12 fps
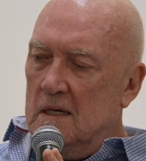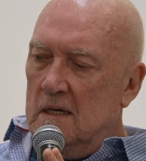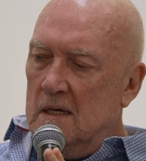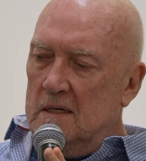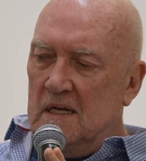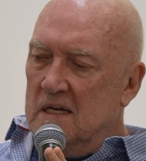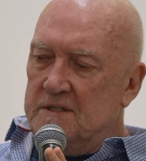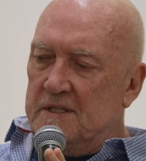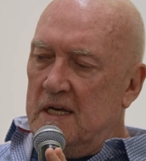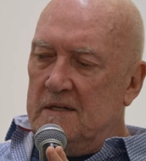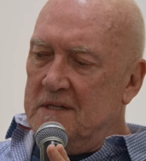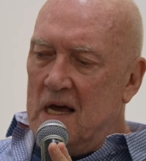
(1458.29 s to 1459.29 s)
And I
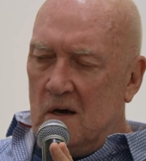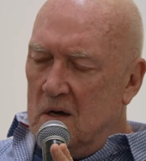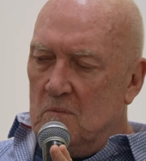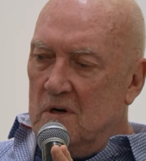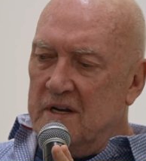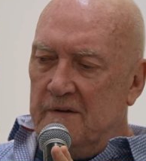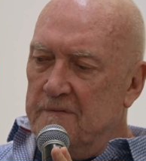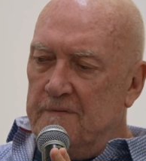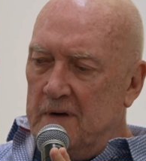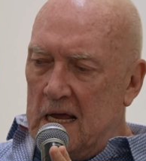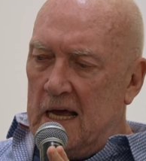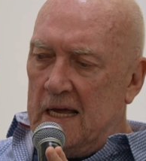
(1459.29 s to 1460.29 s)
said, no, I want it
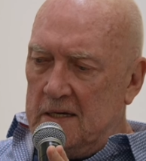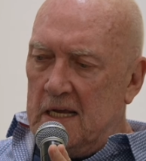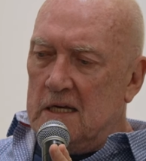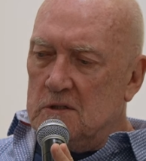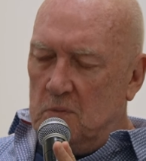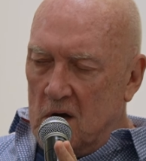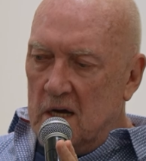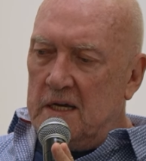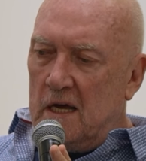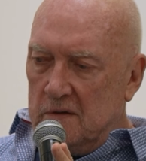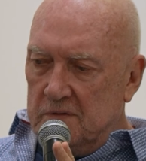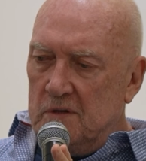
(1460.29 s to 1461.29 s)
flat. That's why I
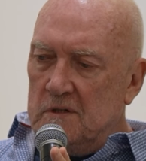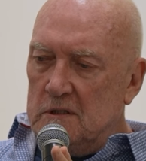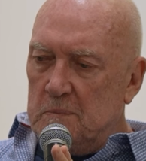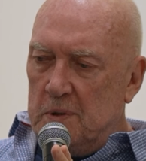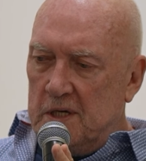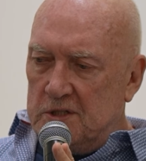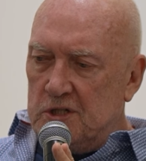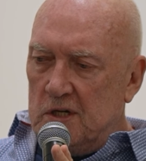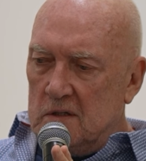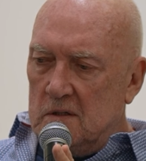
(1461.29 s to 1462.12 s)
gave you this picture.